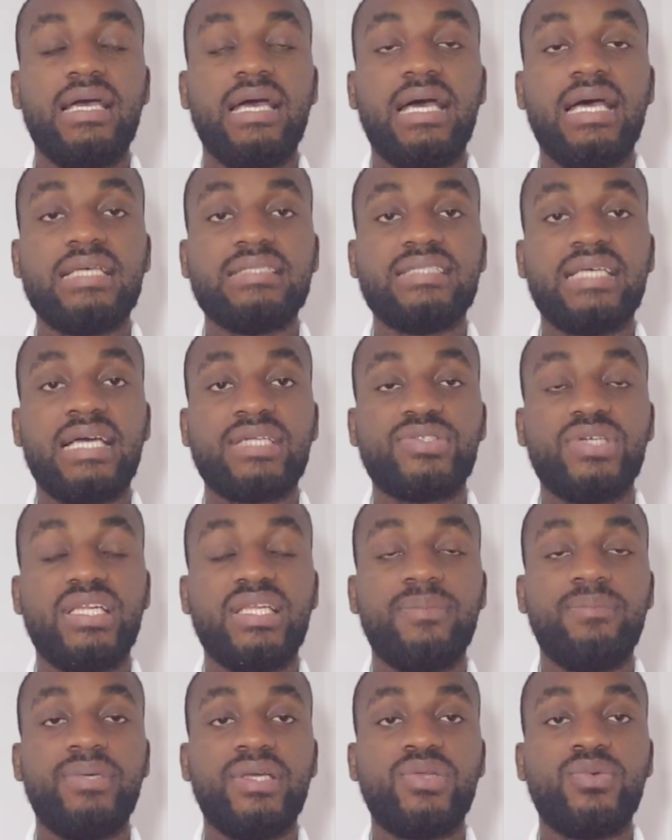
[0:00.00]
has
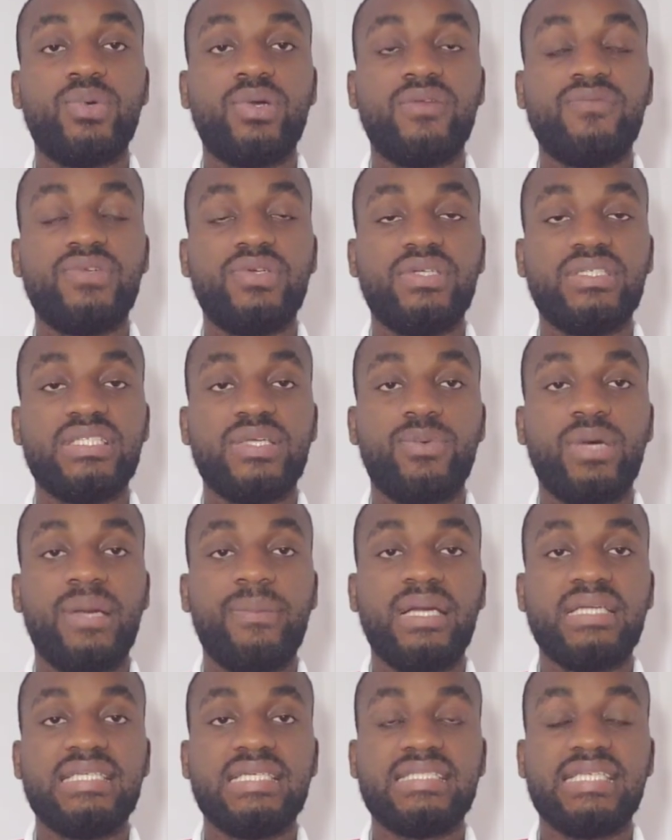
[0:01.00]
actually been one of the reasons why
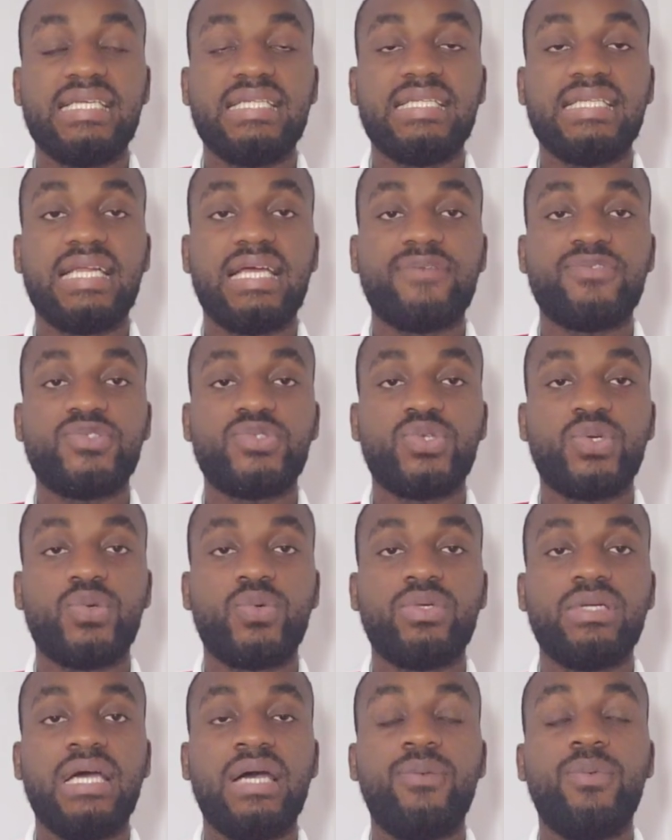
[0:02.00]
Manchester United has
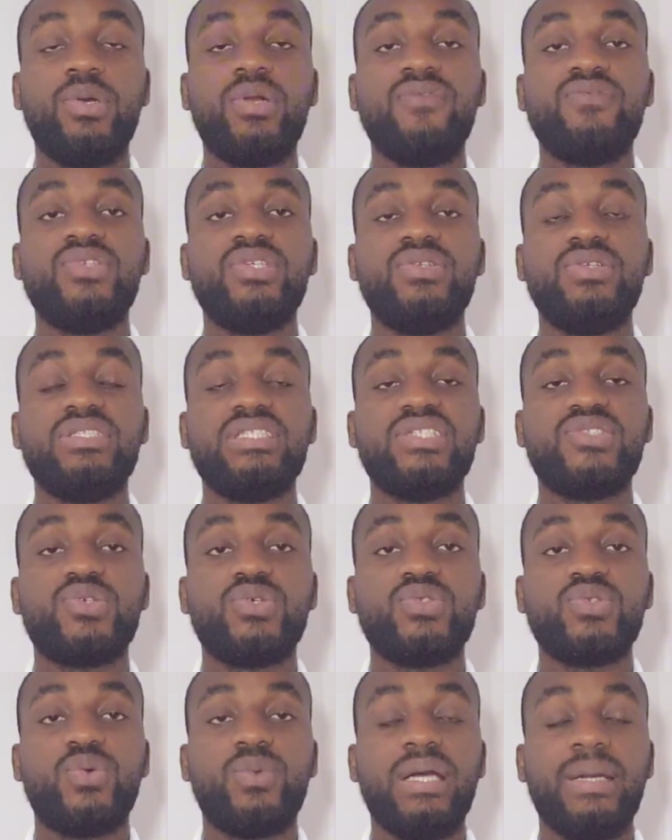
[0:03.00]
struggled, and one of the reasons
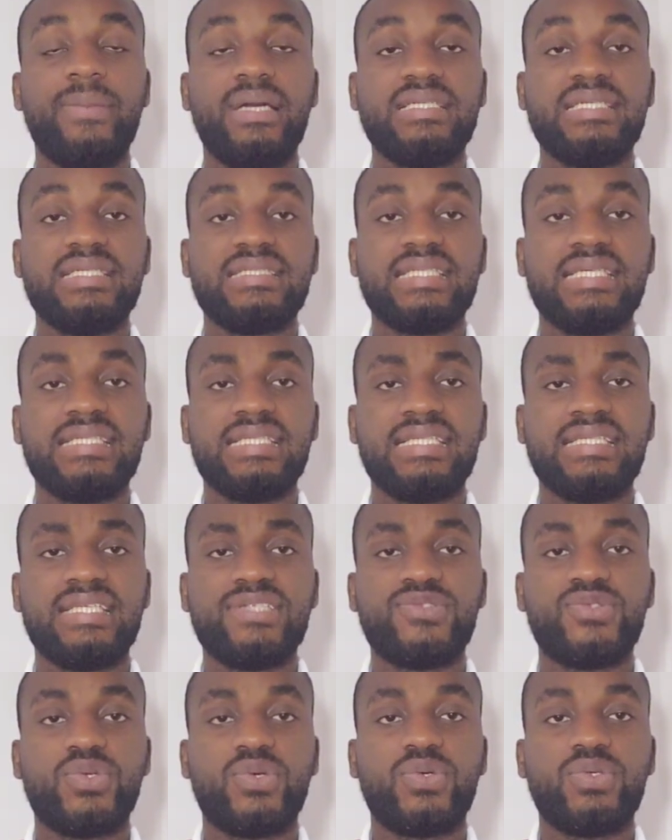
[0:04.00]
also why Manchester
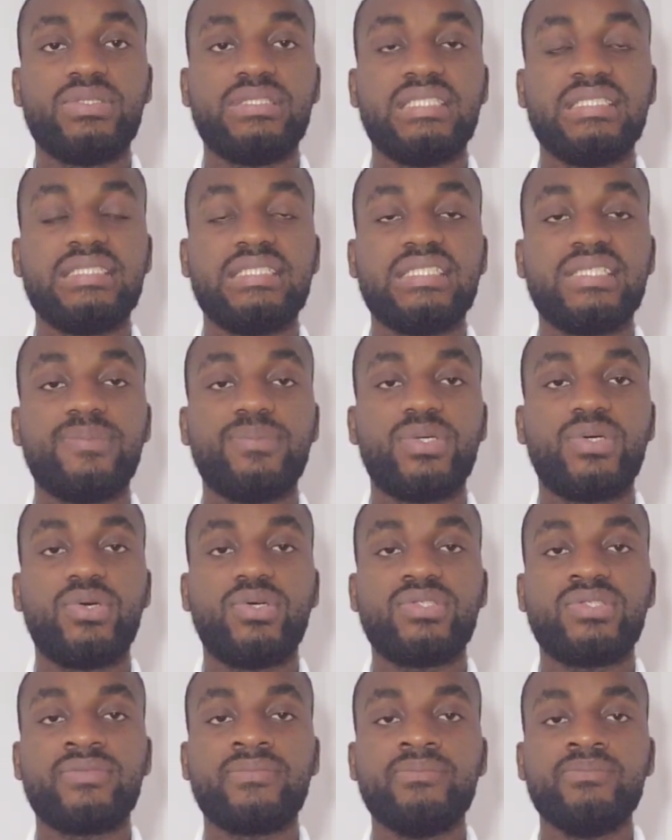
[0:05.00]
United struggled this season,
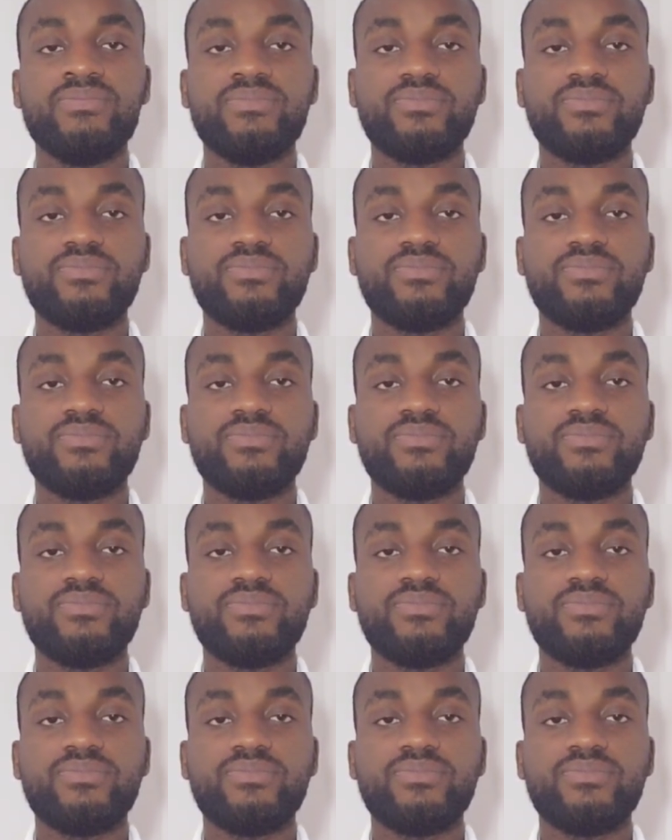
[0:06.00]
because